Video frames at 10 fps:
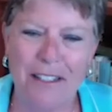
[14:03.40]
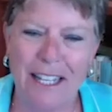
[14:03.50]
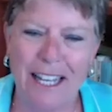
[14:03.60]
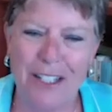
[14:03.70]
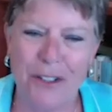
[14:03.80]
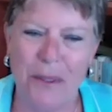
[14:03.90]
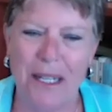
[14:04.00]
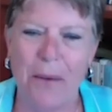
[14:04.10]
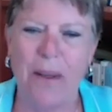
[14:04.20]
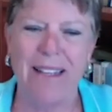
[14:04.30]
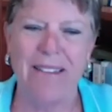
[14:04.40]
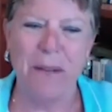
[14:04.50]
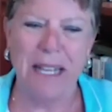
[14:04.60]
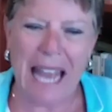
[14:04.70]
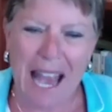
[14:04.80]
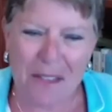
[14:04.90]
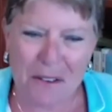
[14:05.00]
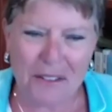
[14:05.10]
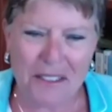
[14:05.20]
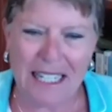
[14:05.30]
the country. We, we
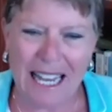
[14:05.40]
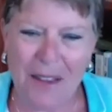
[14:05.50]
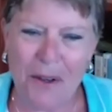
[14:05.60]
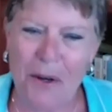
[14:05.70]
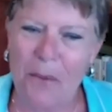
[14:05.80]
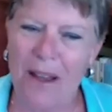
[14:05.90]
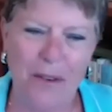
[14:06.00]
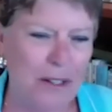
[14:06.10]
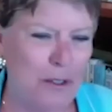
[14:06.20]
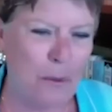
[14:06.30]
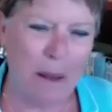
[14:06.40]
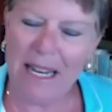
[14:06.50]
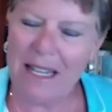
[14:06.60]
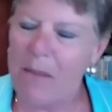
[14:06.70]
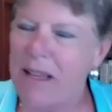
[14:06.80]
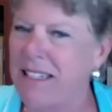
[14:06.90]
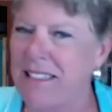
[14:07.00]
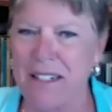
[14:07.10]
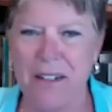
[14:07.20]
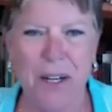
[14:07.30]
gather together, whether it's women in the
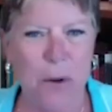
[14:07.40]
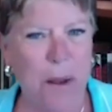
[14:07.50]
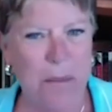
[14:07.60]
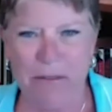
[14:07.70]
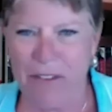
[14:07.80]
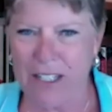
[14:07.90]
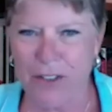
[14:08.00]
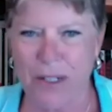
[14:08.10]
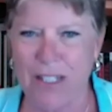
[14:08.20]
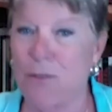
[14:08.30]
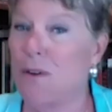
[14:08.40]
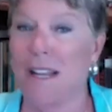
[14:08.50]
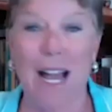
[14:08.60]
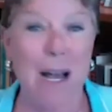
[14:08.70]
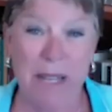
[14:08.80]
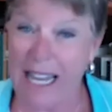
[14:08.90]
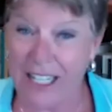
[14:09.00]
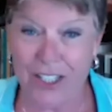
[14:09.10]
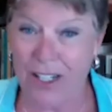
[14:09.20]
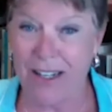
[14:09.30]
military or women veterans or a
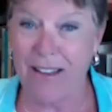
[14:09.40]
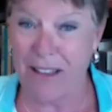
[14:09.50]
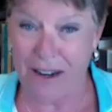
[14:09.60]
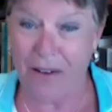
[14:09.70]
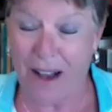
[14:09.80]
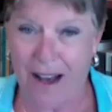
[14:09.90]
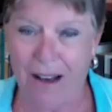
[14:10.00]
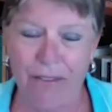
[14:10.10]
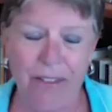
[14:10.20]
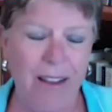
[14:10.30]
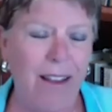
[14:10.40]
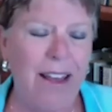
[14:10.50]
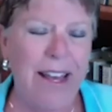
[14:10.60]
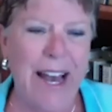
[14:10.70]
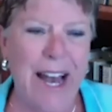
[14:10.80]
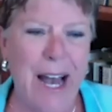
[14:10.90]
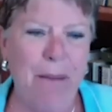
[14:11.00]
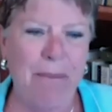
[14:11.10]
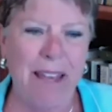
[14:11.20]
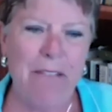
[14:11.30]
combination thereof.
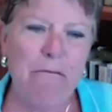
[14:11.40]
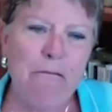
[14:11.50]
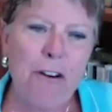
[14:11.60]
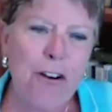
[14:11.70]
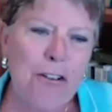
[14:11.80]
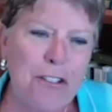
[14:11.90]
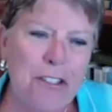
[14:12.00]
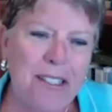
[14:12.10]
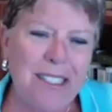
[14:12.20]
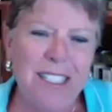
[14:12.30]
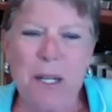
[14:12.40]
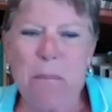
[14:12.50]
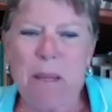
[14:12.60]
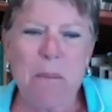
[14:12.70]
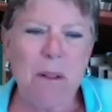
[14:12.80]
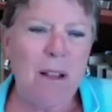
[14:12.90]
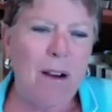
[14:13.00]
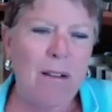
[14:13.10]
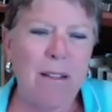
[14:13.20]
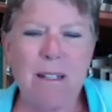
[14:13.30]
Um, at first, you know, people
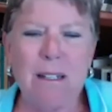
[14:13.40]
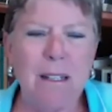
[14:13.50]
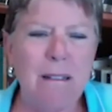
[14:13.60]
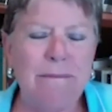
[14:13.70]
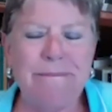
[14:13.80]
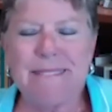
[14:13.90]
are a little,